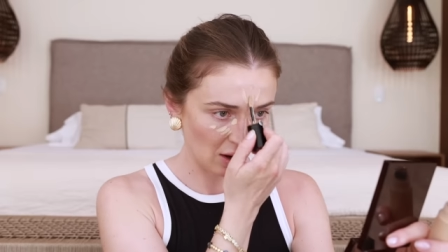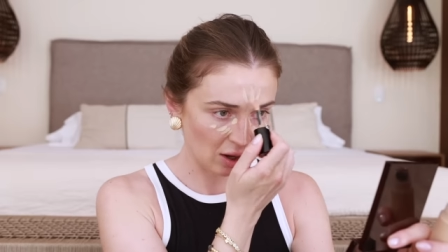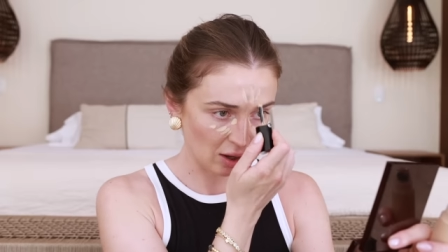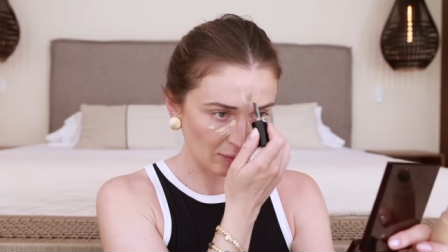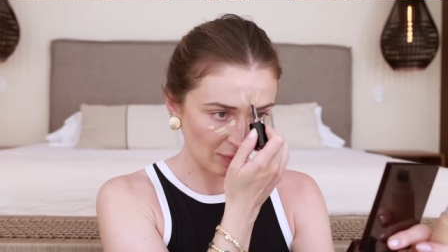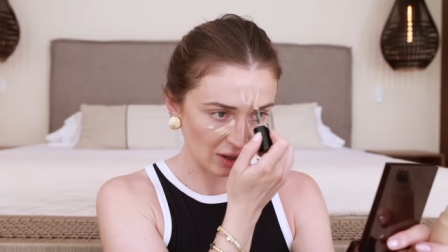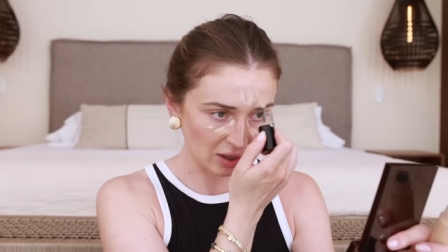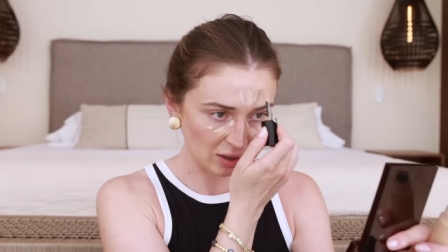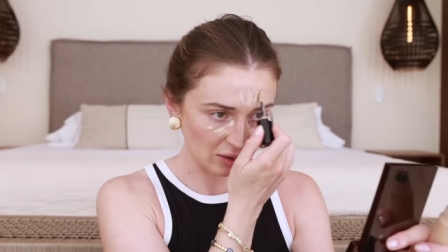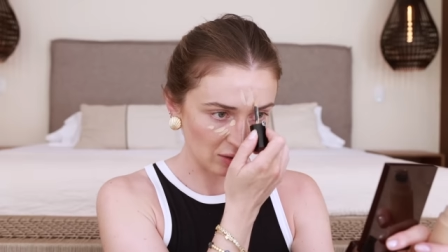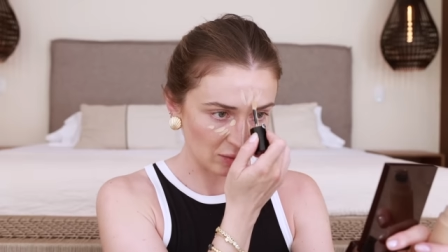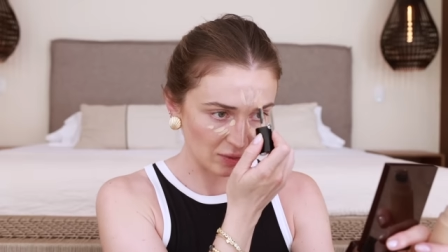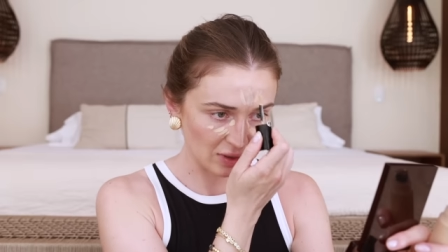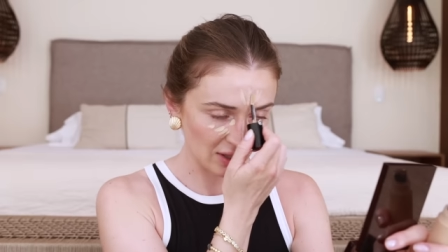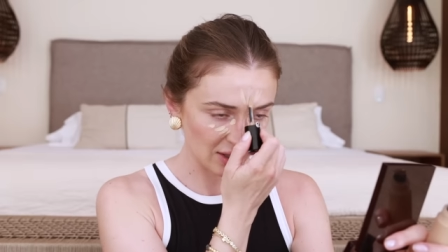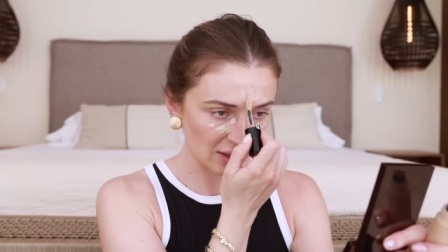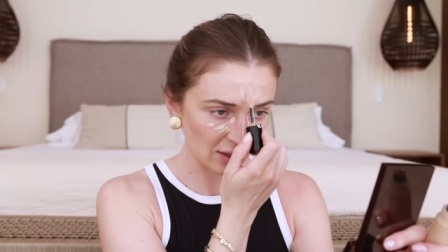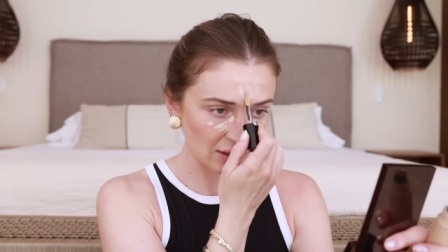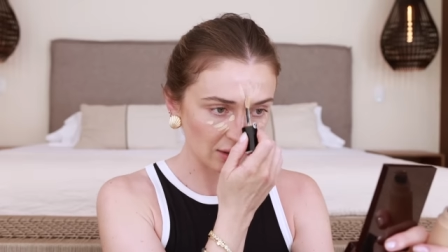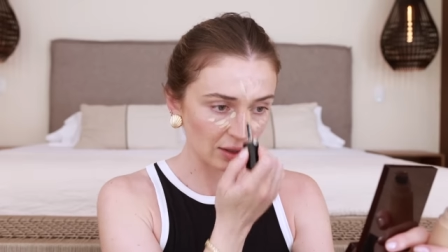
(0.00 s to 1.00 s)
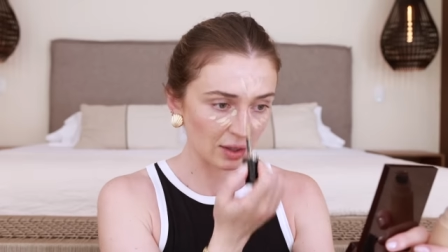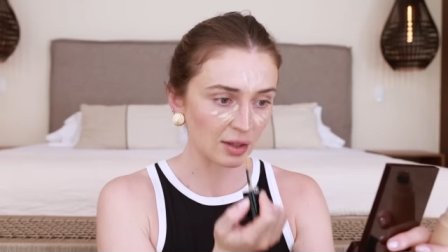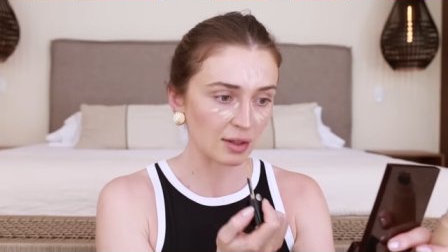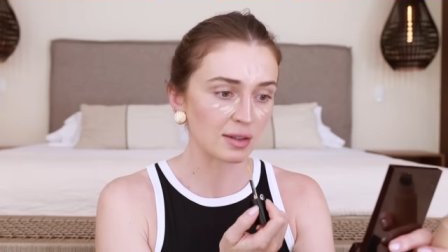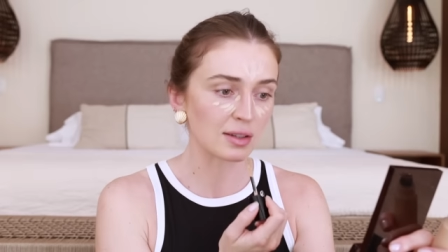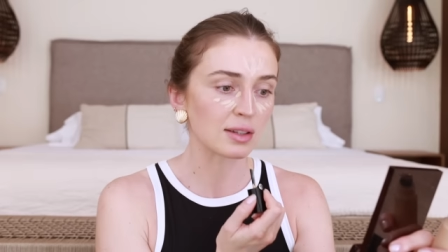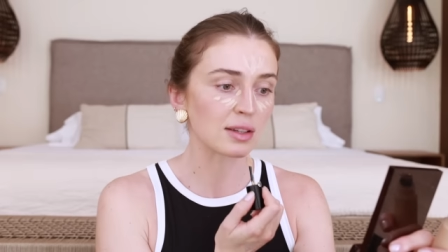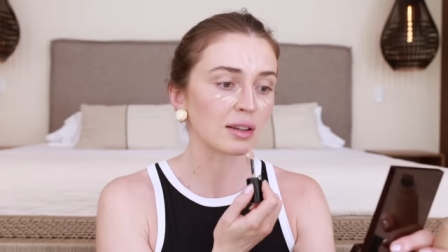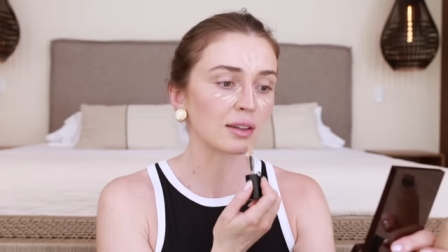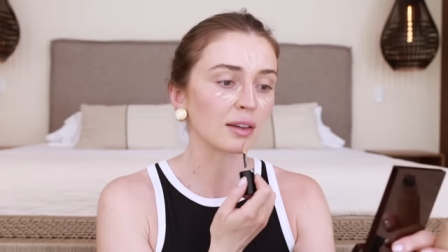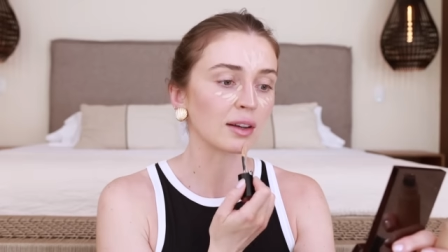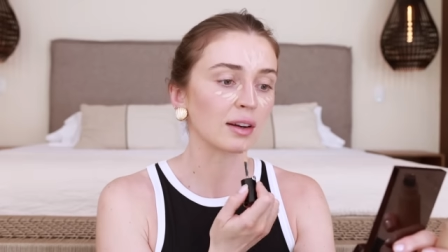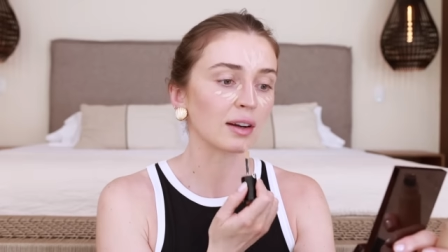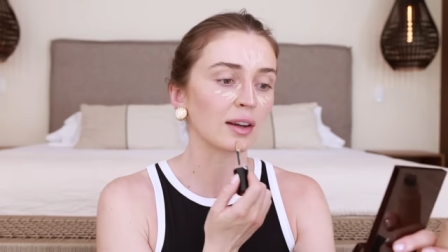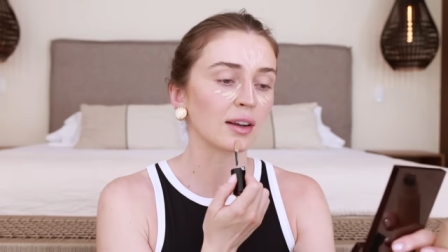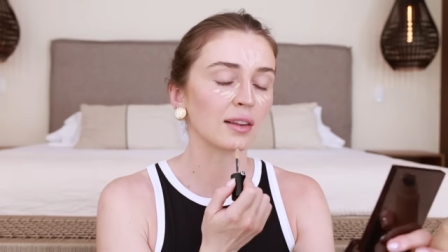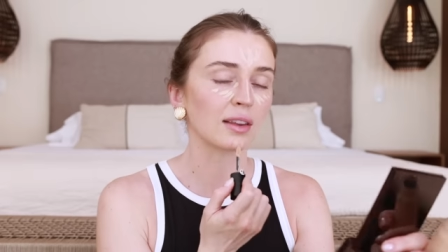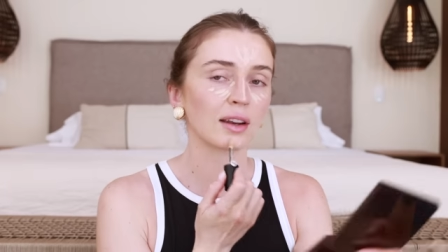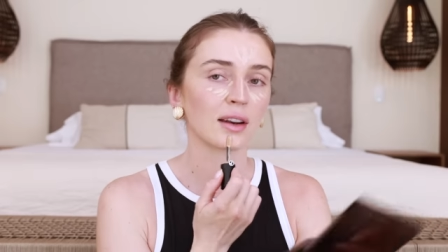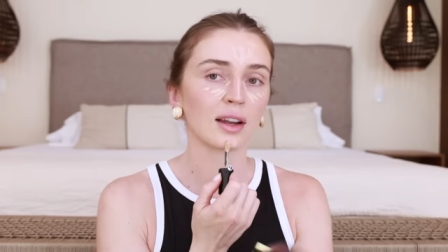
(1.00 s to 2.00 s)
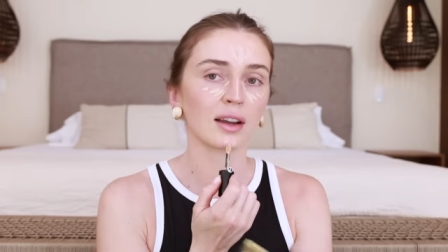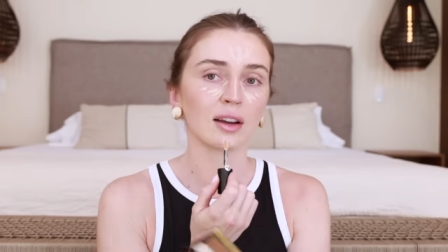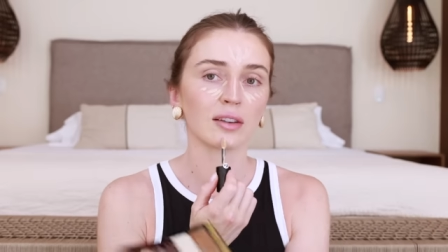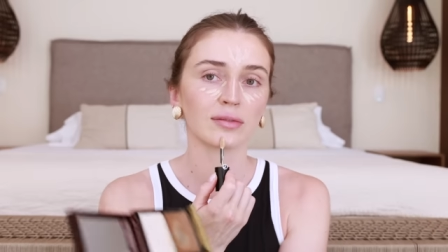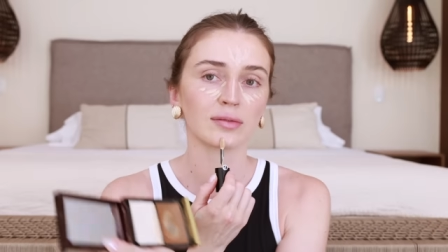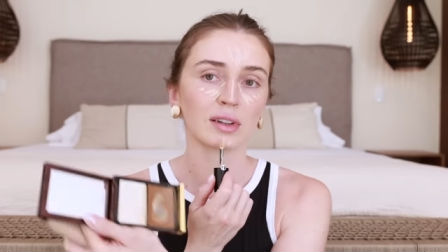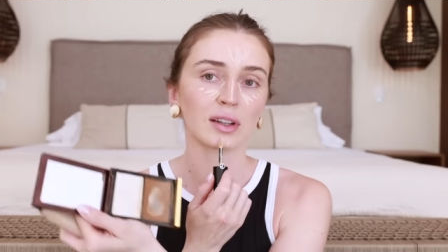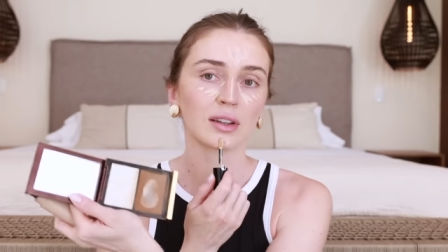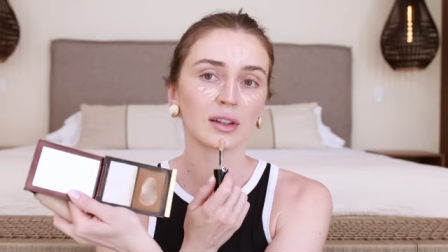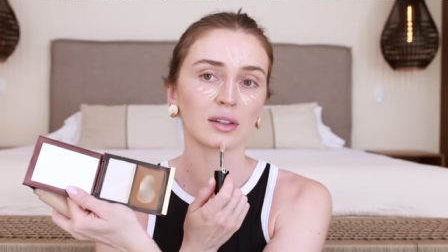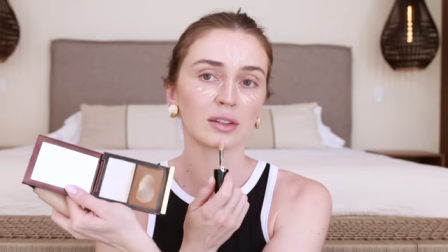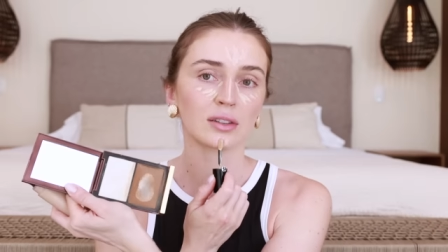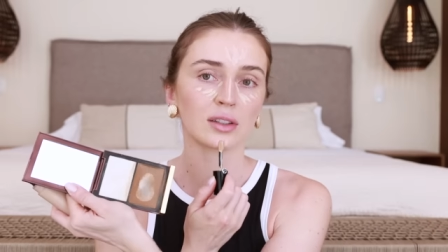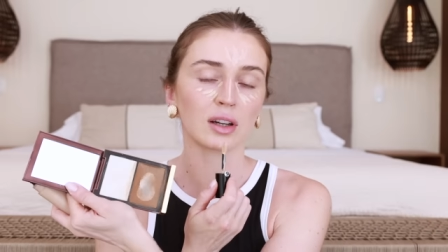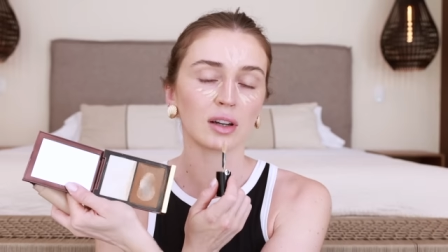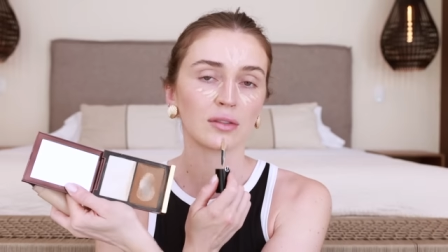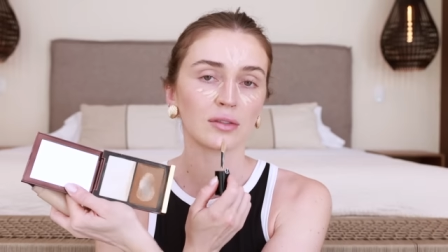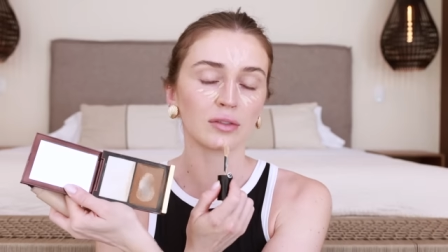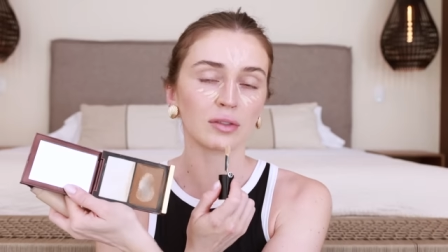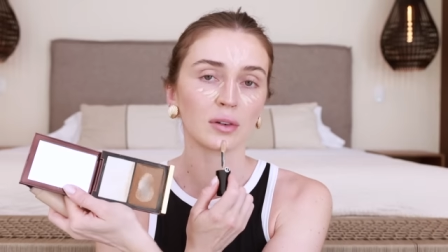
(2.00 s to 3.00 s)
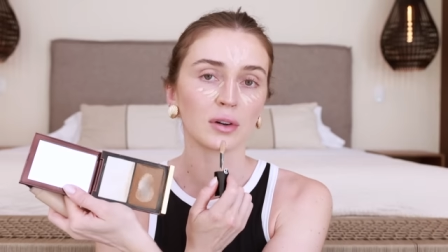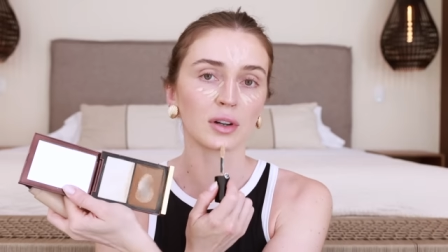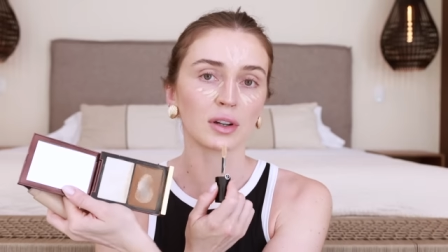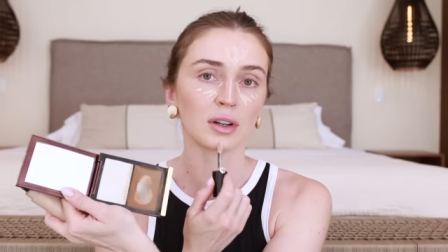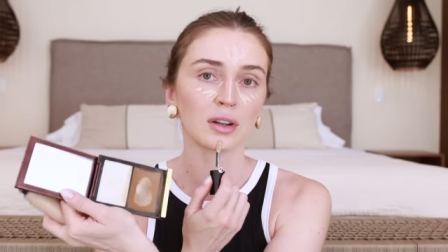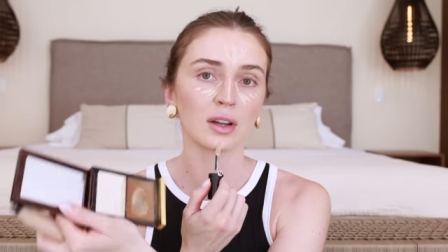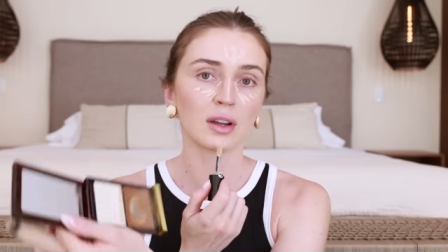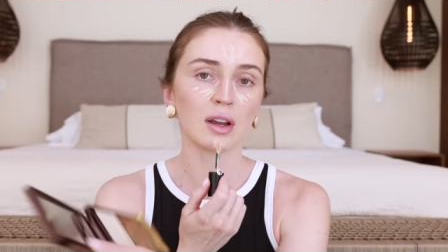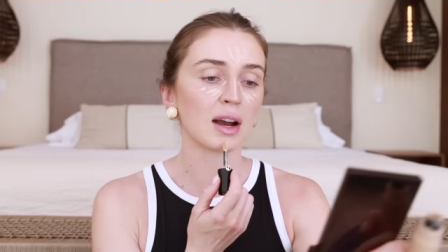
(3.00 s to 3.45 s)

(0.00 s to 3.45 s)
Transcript: Armani Luminous Silk Concealer, and then I have my little Tom Ford